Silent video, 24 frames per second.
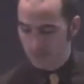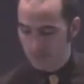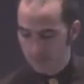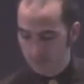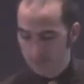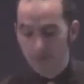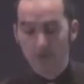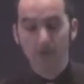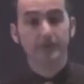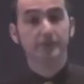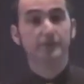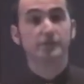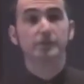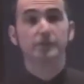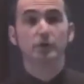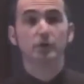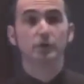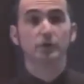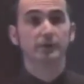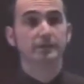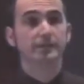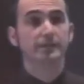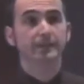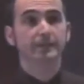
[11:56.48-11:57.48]
of
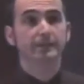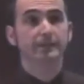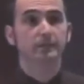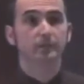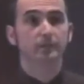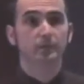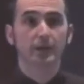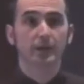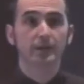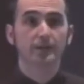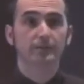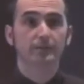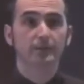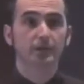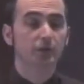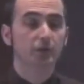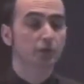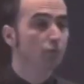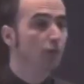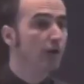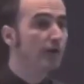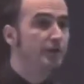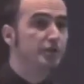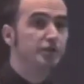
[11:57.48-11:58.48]
uncertainty, right?
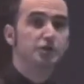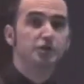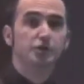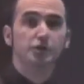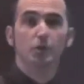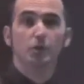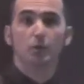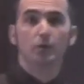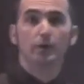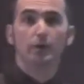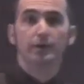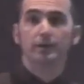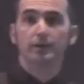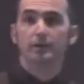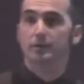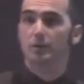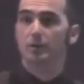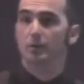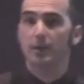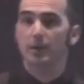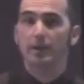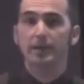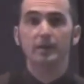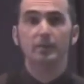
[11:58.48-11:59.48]
You write a story,
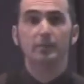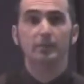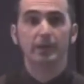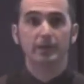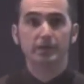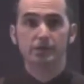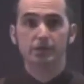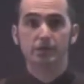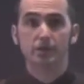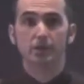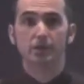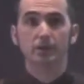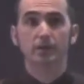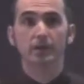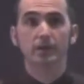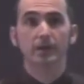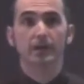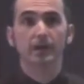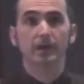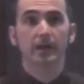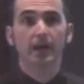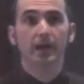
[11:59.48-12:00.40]
you paint a picture,